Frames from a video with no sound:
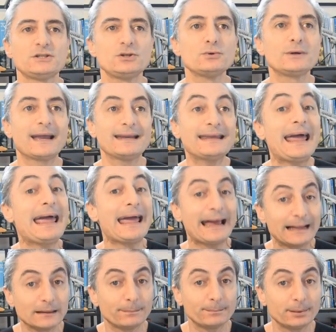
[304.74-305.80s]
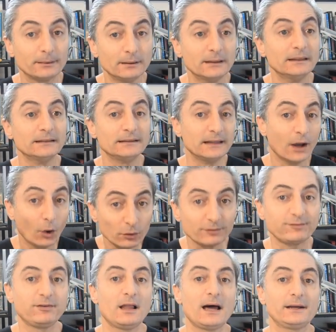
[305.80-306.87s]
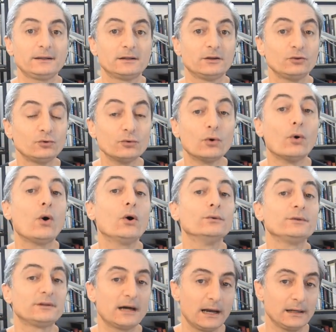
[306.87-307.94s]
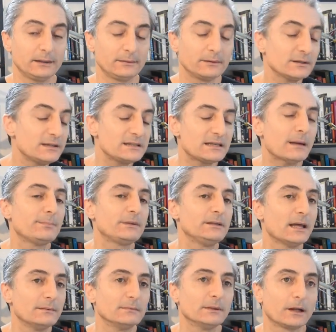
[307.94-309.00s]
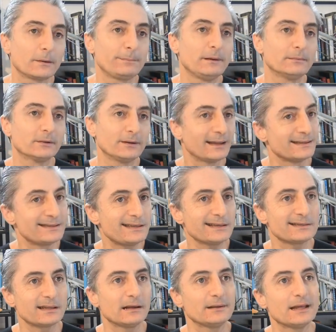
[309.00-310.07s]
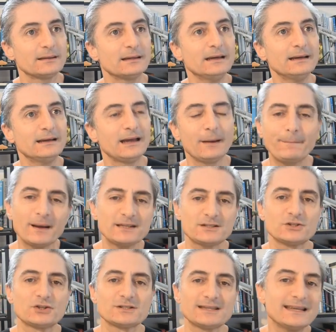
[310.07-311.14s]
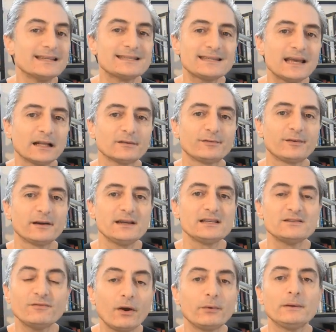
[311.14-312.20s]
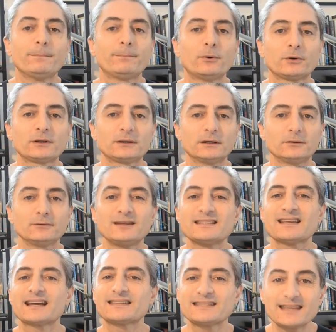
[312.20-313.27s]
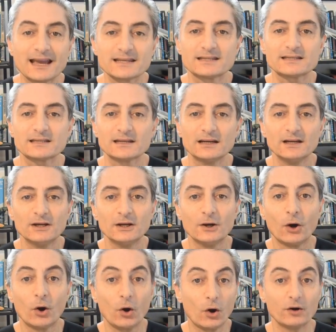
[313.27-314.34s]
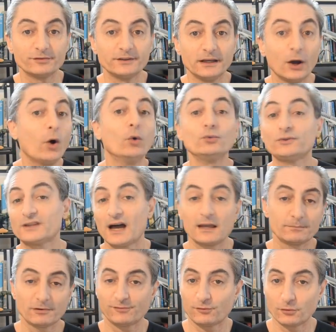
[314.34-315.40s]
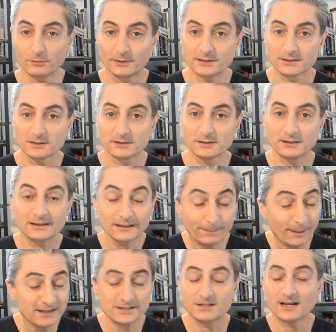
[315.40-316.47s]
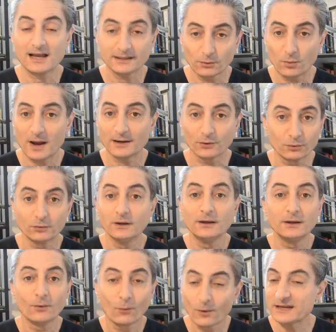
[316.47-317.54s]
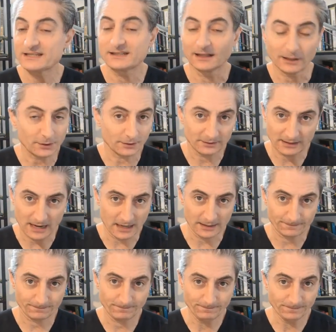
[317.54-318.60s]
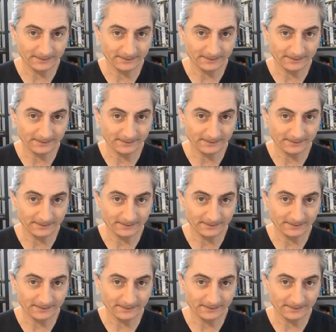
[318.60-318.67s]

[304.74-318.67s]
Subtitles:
you can help the whole flight to go on time. Because this is something that a lot of people don't understand tonight, that a passenger itself is very important to the success of the on-time performance. The passengers are the one who waste a lot of time